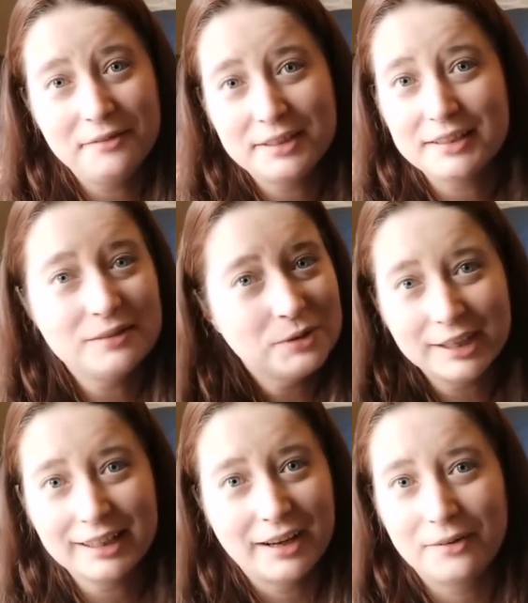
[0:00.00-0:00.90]
life doesn't
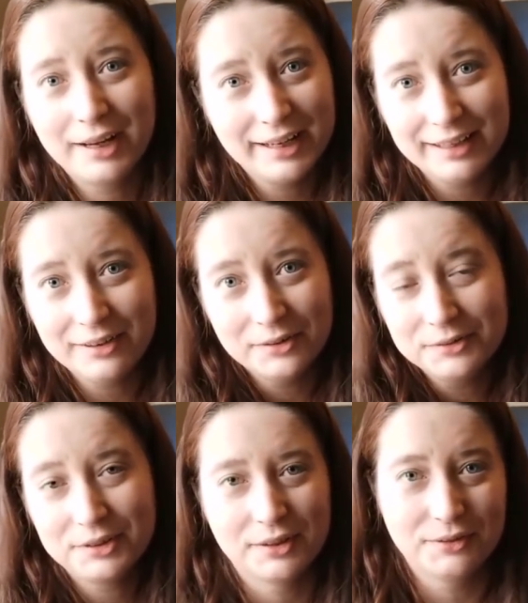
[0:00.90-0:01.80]
work that way, you
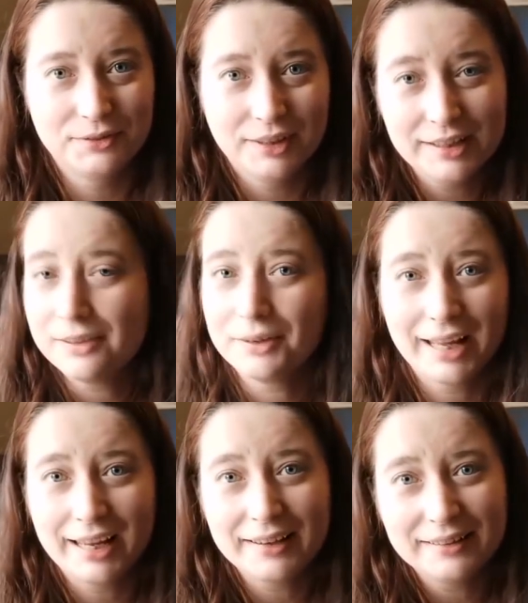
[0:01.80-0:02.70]
know, so it's
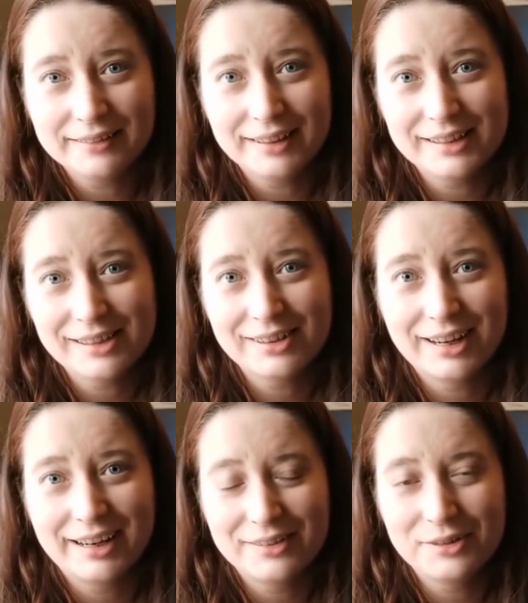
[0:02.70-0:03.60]
okay. It's all
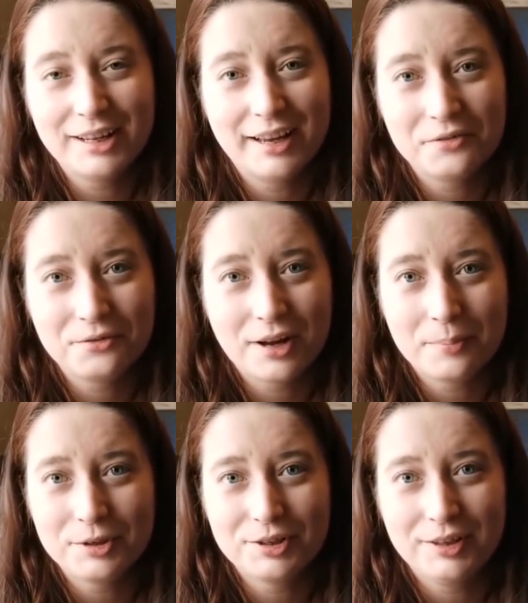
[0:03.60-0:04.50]
right. We'll have
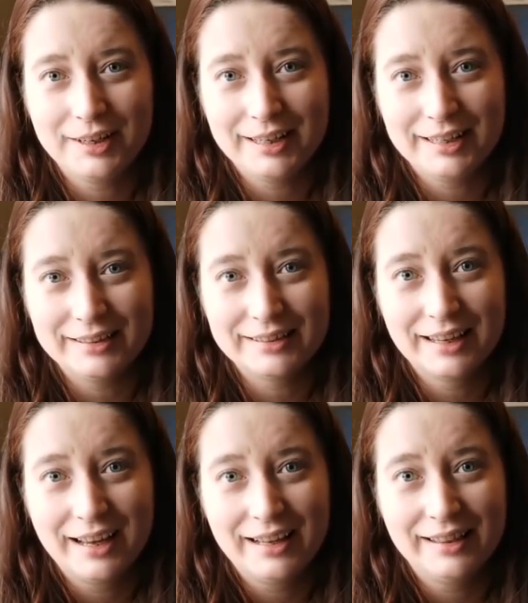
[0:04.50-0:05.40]

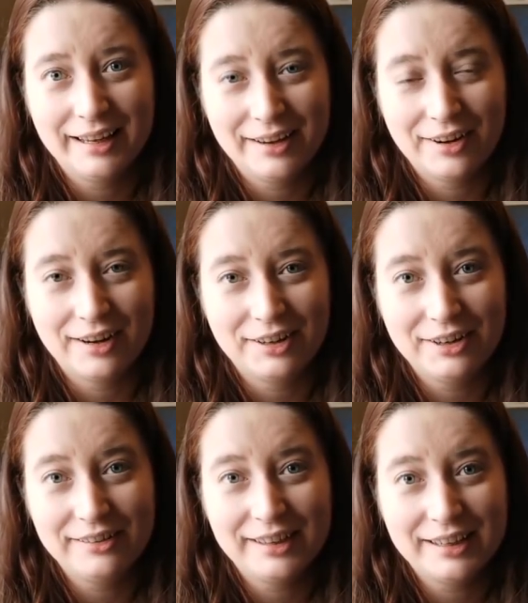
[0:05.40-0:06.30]
opportunities later.
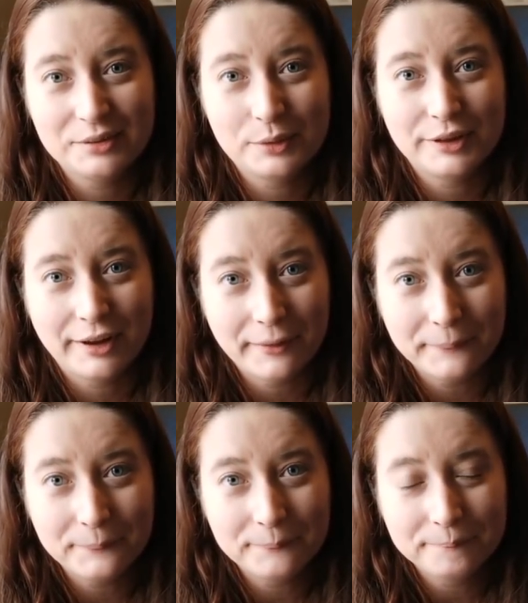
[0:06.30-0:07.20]
New things will
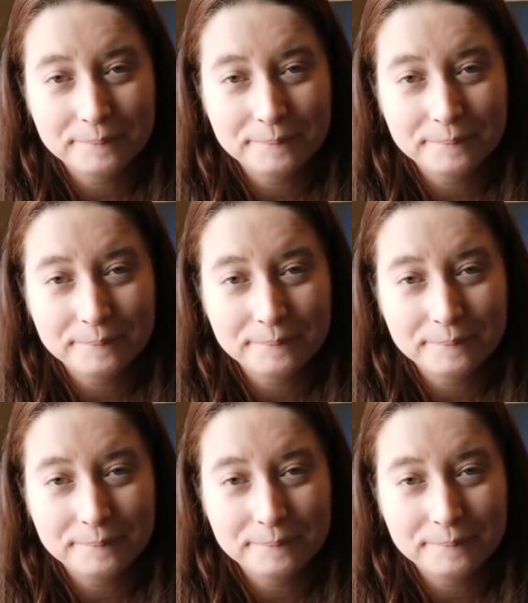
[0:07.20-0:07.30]
come.